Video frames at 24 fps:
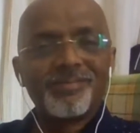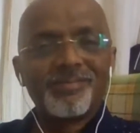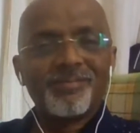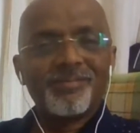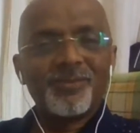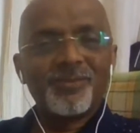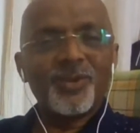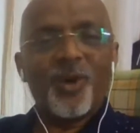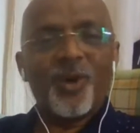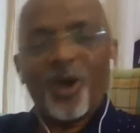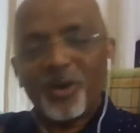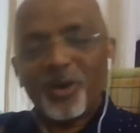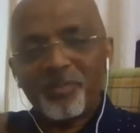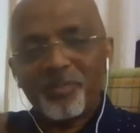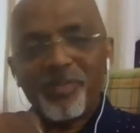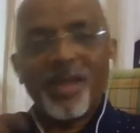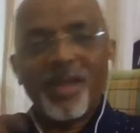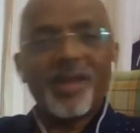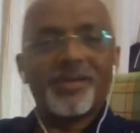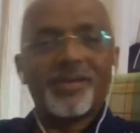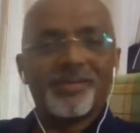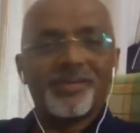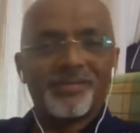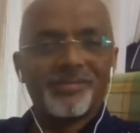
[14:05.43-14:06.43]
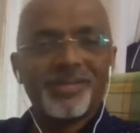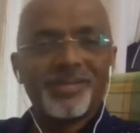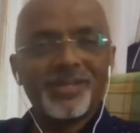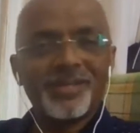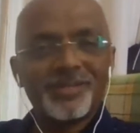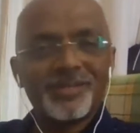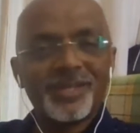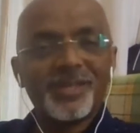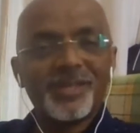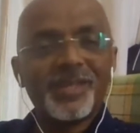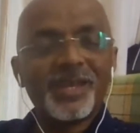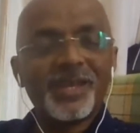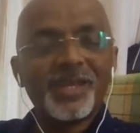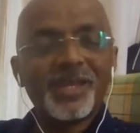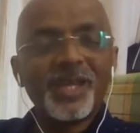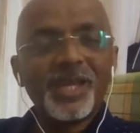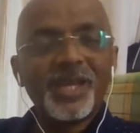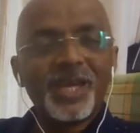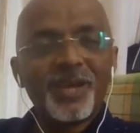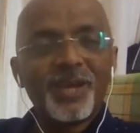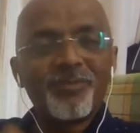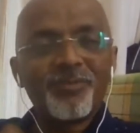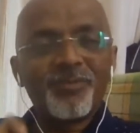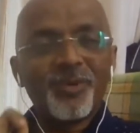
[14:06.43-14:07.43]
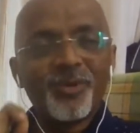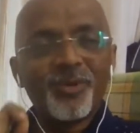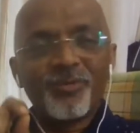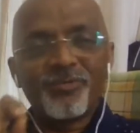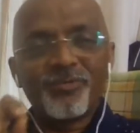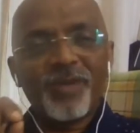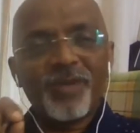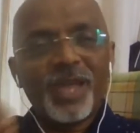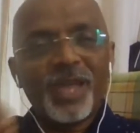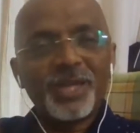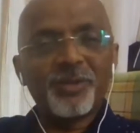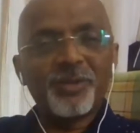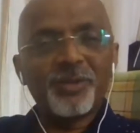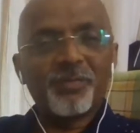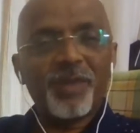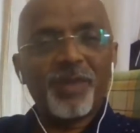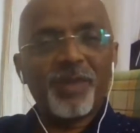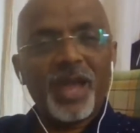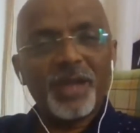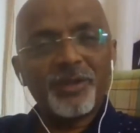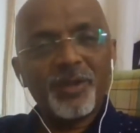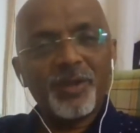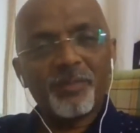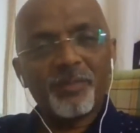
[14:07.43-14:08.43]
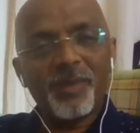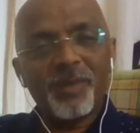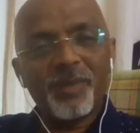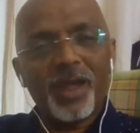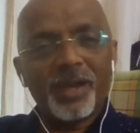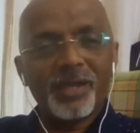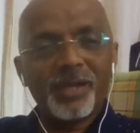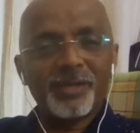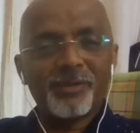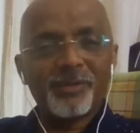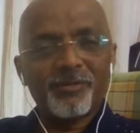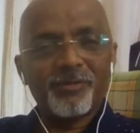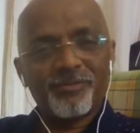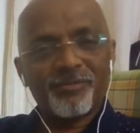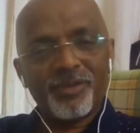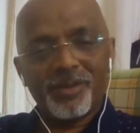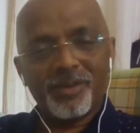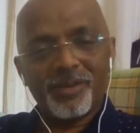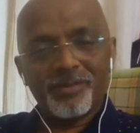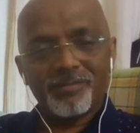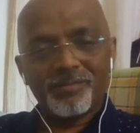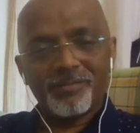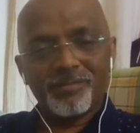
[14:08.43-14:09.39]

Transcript: We all plan. They say that if you fail to plan, you're planning to fail.